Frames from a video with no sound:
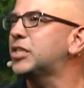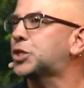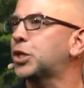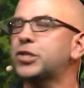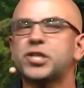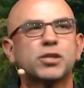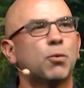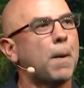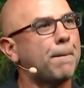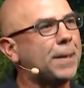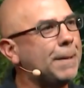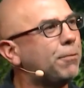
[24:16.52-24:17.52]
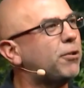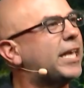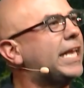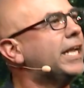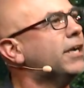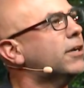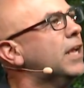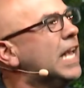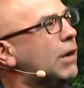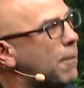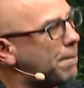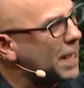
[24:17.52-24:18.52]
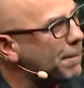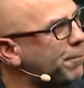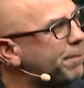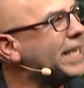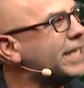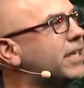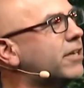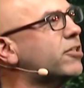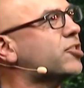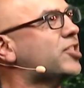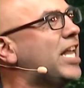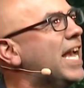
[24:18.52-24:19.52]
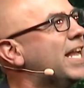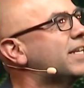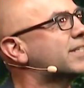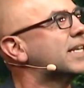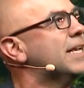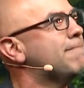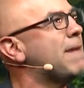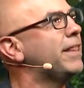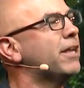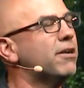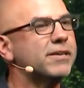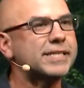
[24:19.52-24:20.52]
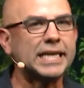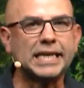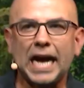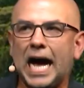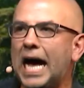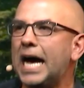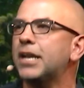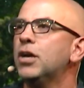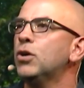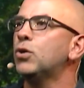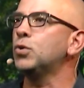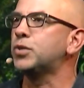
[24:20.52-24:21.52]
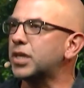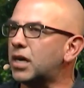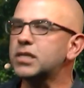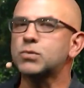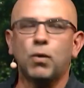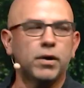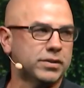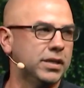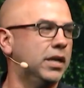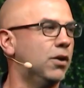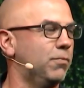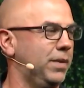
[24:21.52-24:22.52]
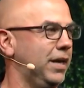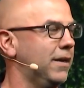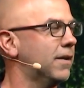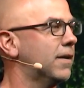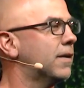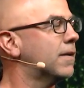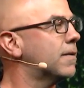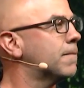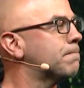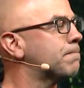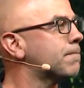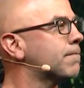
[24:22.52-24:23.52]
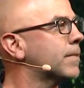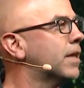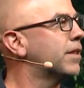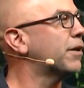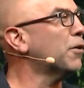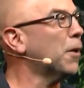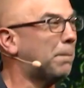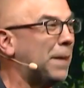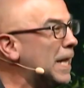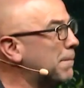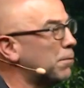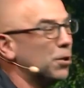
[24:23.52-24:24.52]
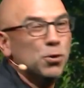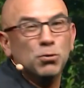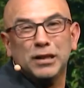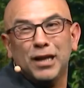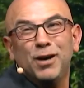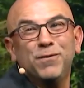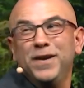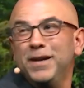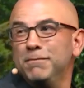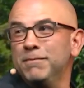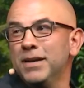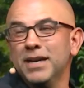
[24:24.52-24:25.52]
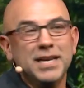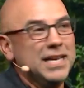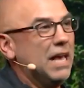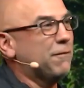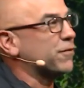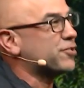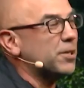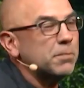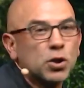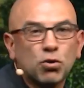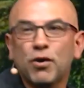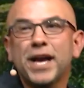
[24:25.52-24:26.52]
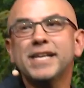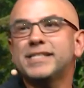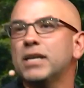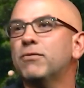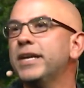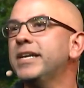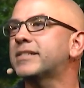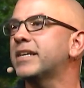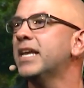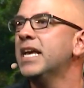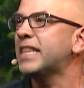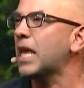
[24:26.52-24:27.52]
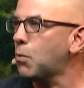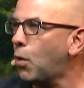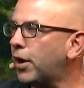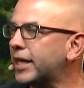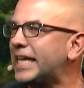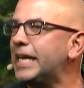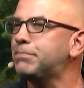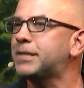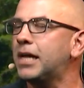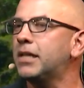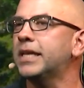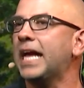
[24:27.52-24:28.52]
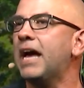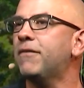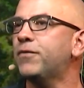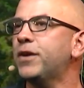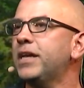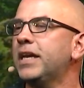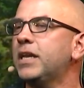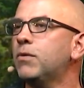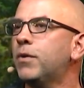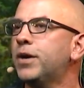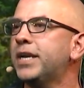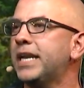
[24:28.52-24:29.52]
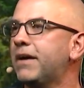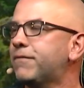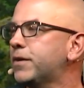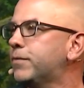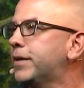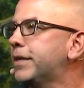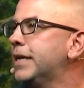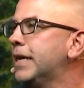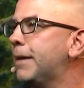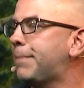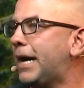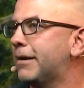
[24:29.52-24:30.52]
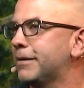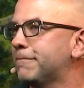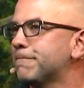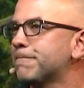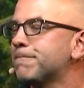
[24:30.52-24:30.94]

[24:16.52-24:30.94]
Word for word: these churches, and what people hear and what people begin to understand is man, there is a God who does want to know me. There are people who love him, and for some crazy reason, they want to keep telling every, anyone and everyone about him.